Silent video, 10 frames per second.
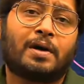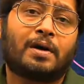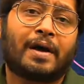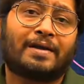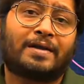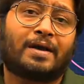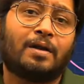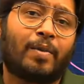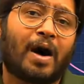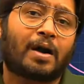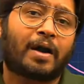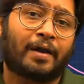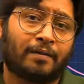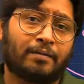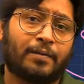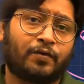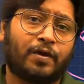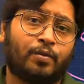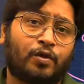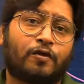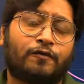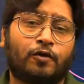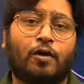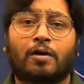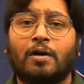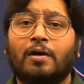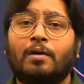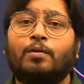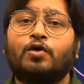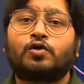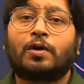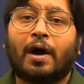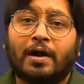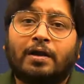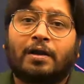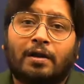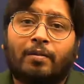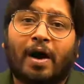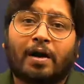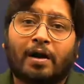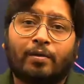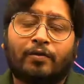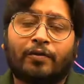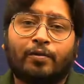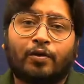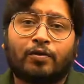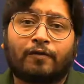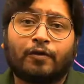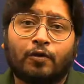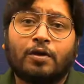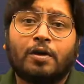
ethical bargain between both of you, or mutual unethical bargain between both of you.